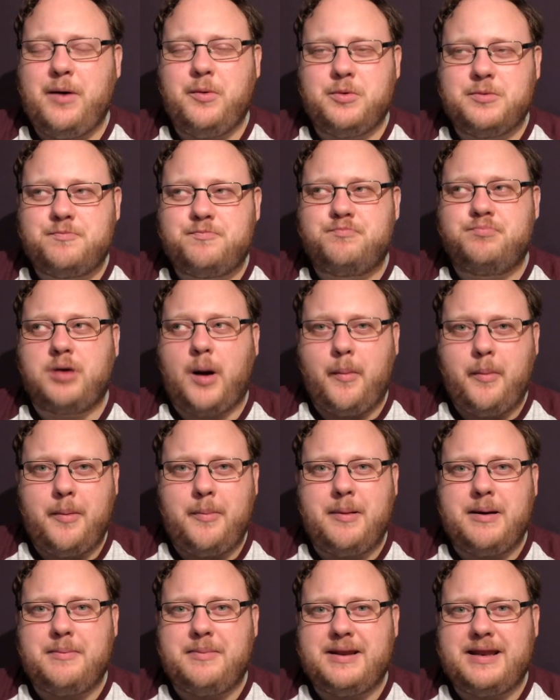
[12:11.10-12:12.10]
would
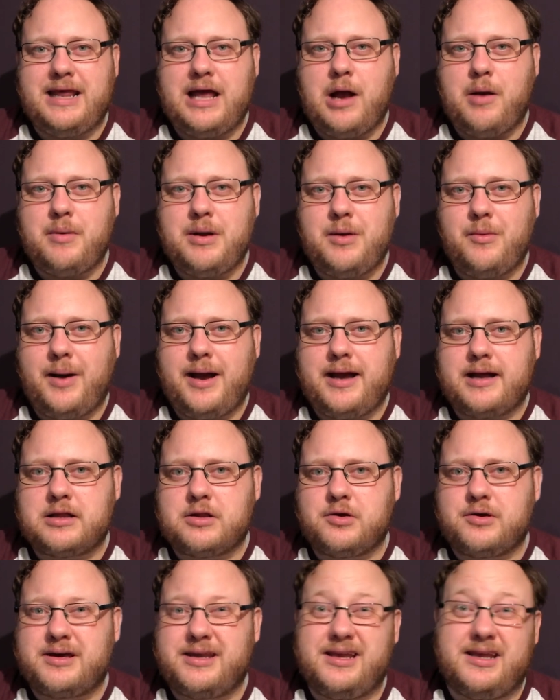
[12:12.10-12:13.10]
probably be the only way I'd
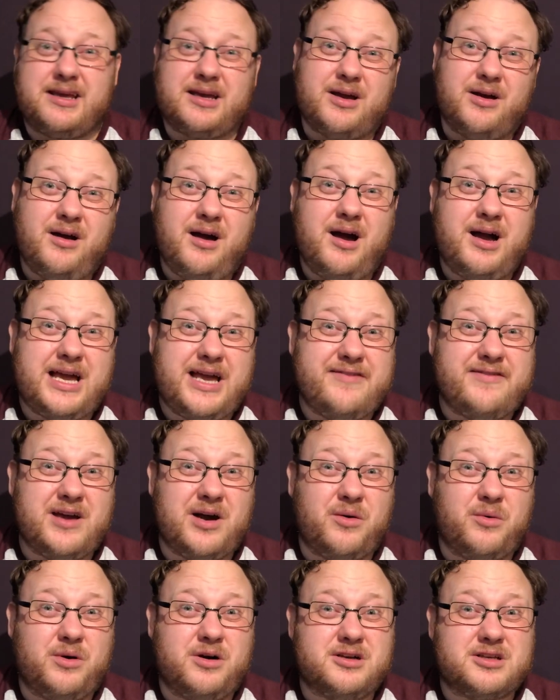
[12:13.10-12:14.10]
look at it and go, I'll give it
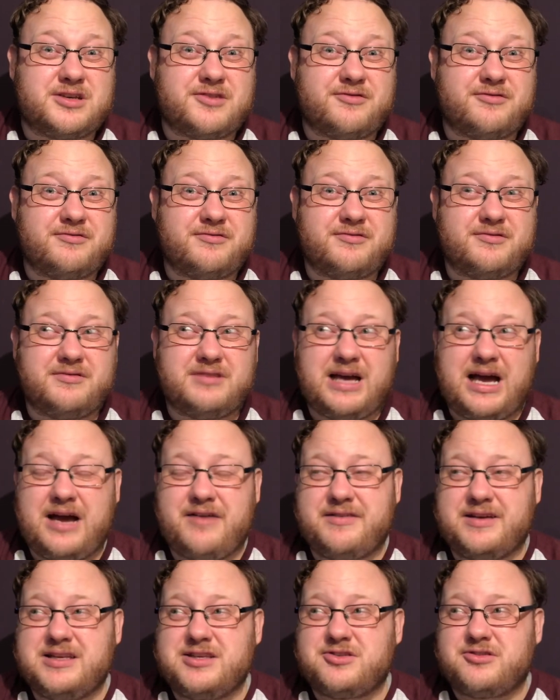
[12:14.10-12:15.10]
a watch out
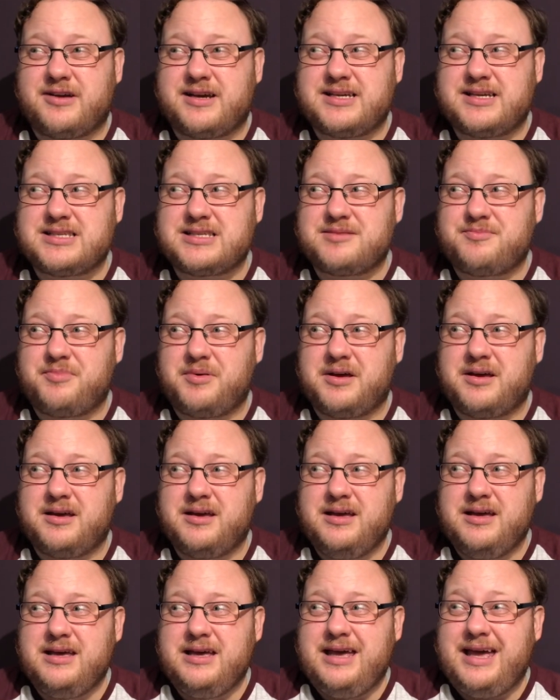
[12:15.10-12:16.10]
of interest. But
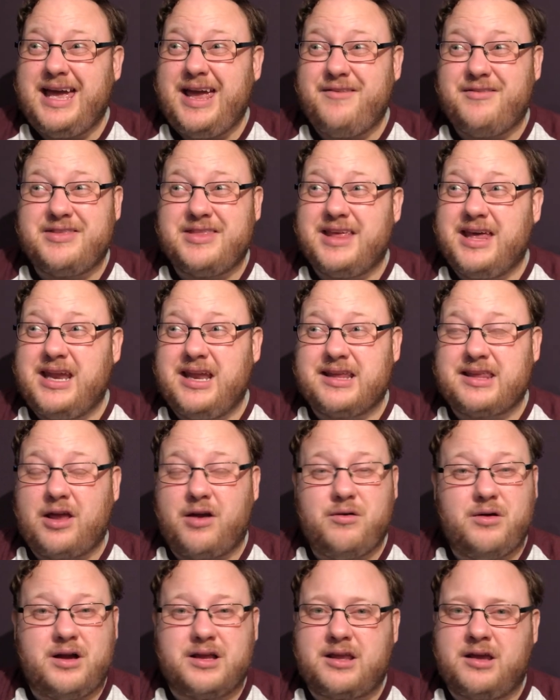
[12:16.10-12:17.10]
even then, I
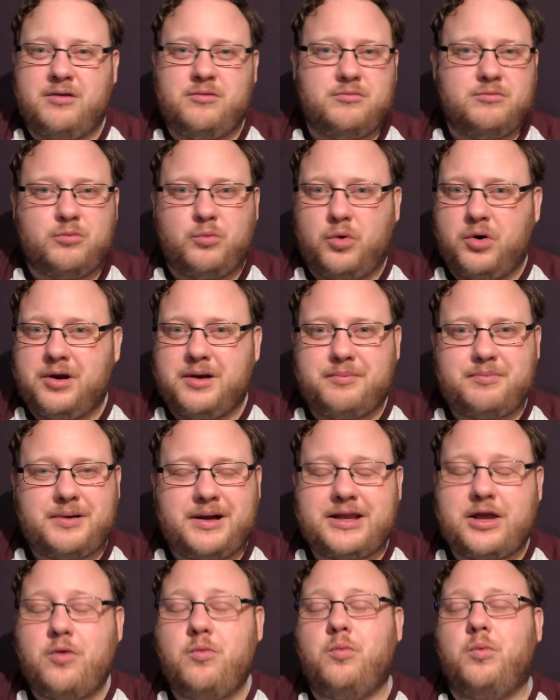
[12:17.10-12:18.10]
don't
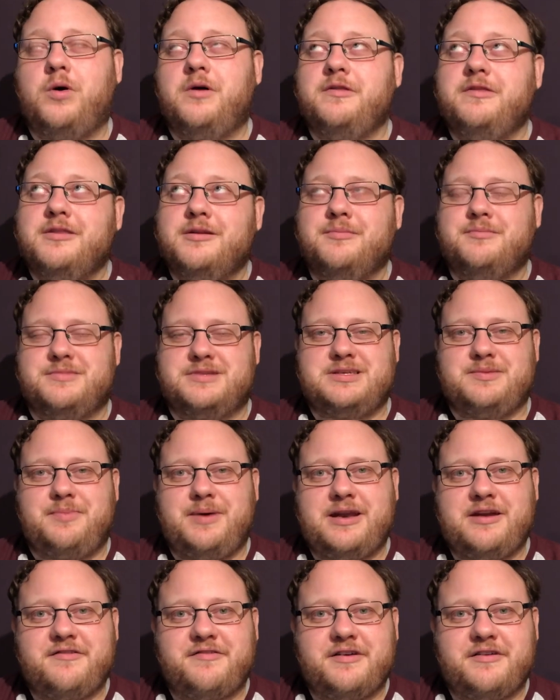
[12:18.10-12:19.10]
want them to
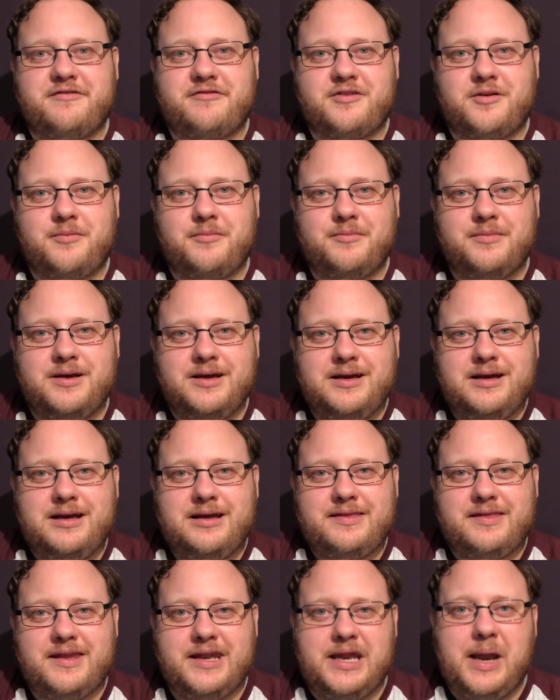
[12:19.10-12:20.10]
benefit from
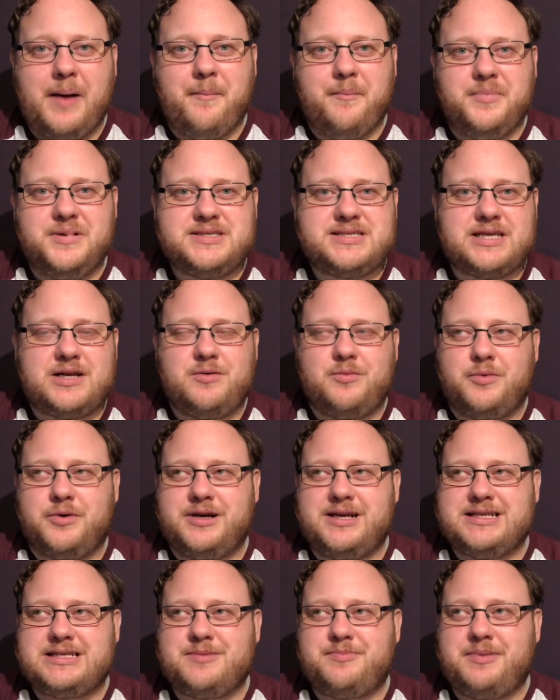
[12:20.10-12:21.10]
the numbers. I don't want
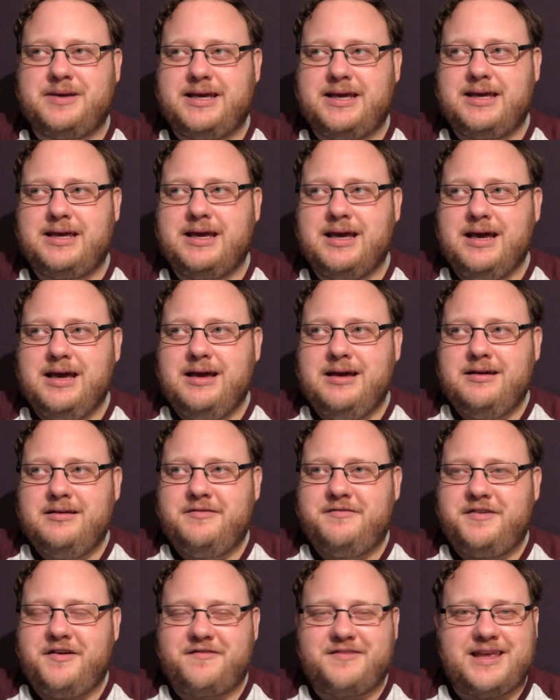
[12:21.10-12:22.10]
it to be
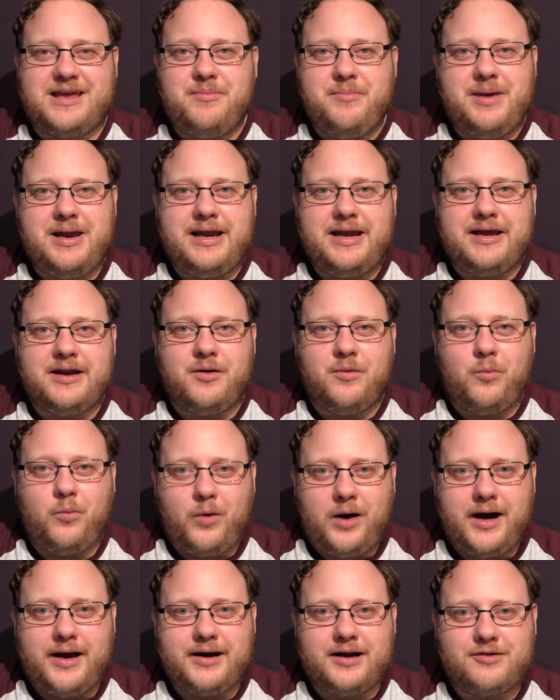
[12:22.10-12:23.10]
15 million on
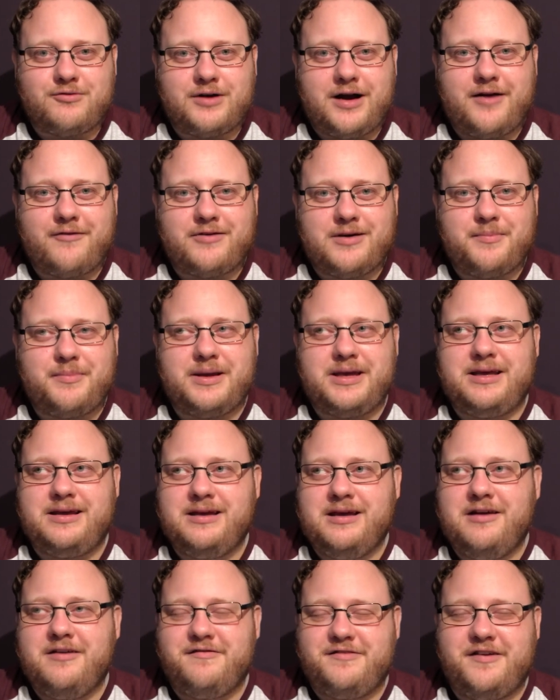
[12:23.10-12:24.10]
one. I'd rather it be
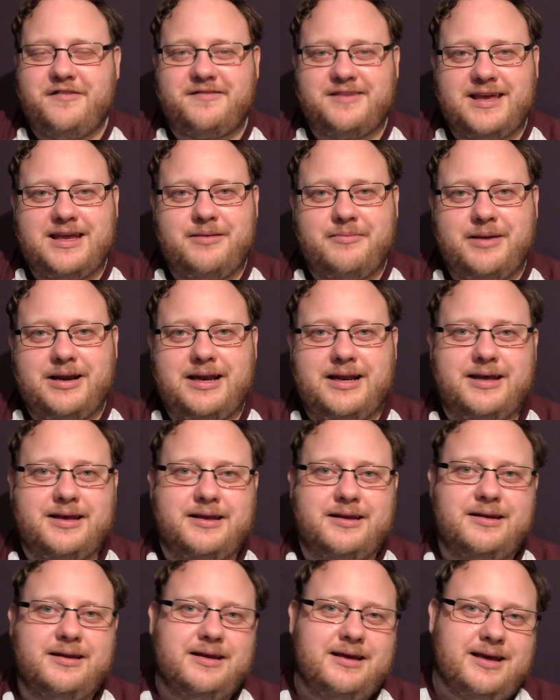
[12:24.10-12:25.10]
15
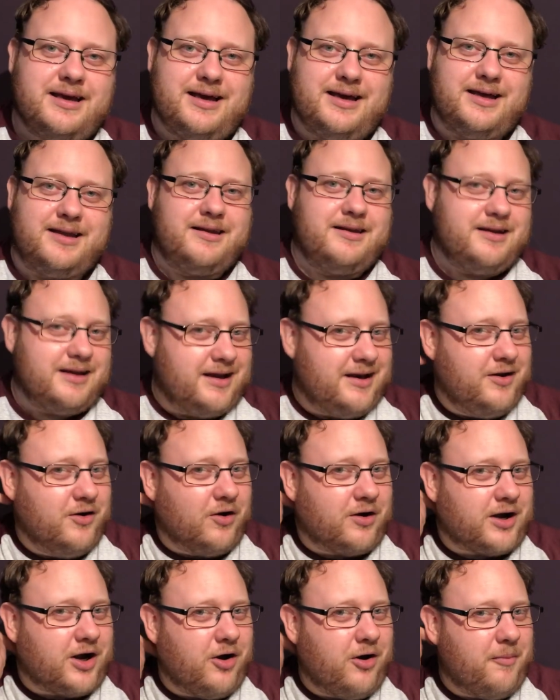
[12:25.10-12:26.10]
million and
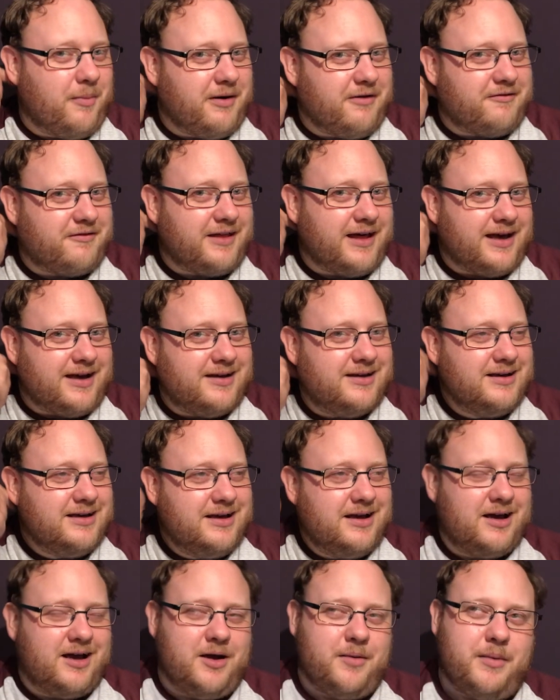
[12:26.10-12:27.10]
not go above that.
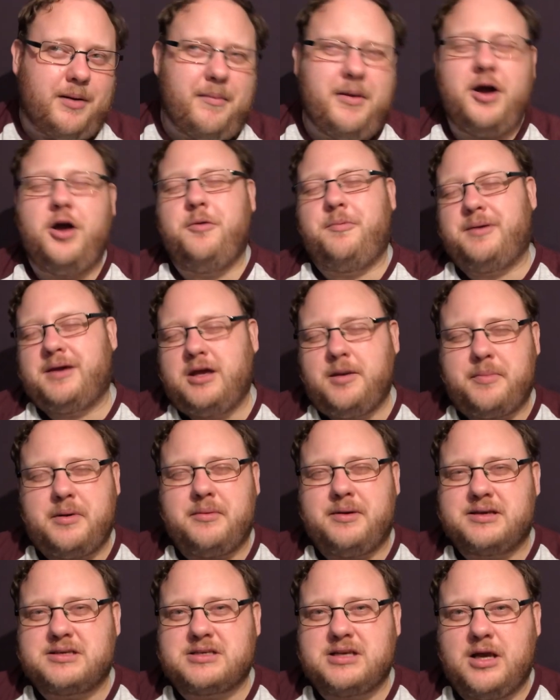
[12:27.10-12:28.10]
I'm hoping it'd be
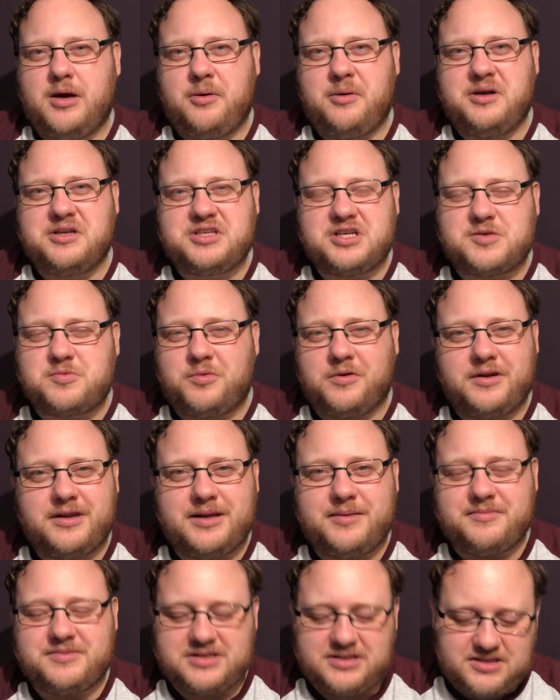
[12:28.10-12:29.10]
much lower. I just want
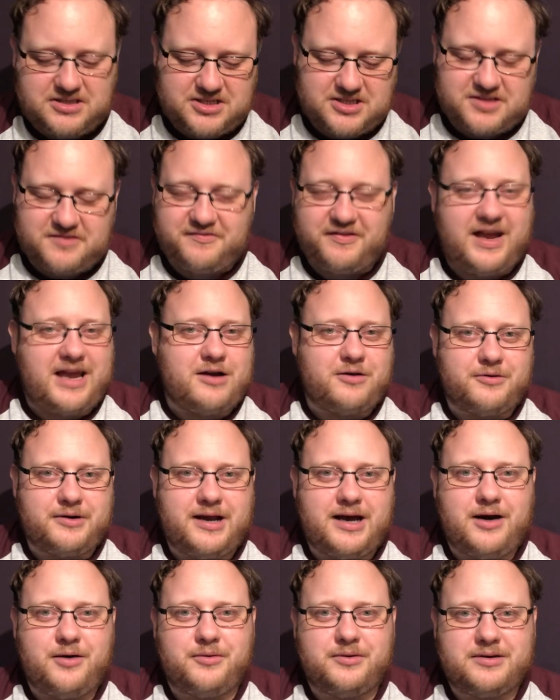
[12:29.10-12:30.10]
them to just fail
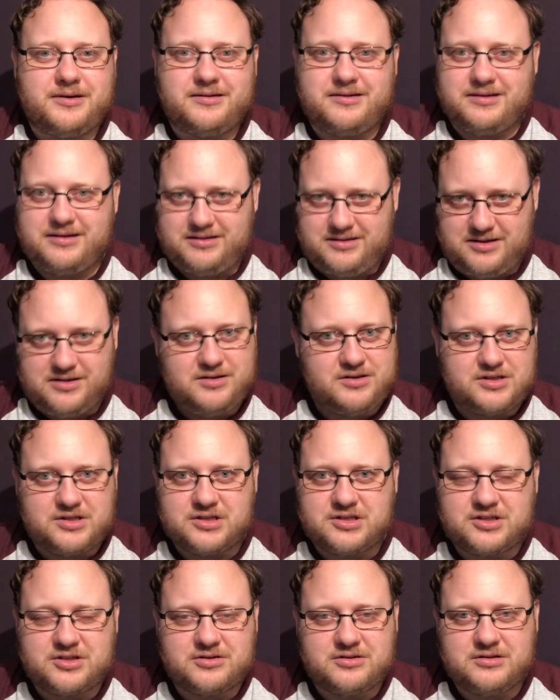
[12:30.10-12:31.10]
now and
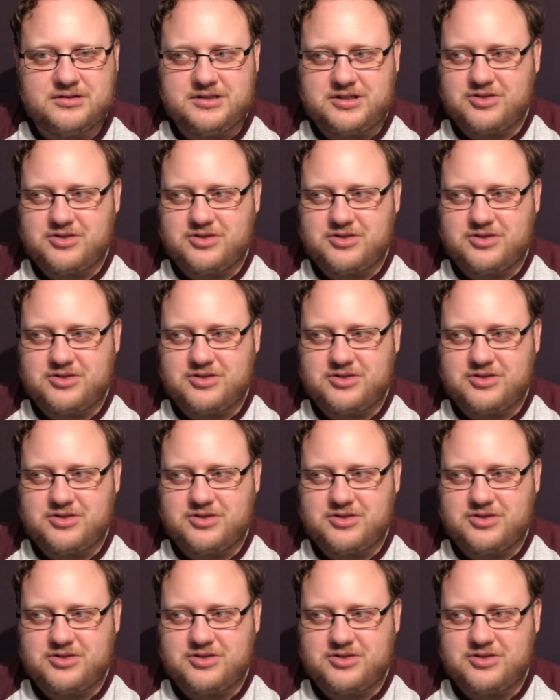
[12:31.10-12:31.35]
just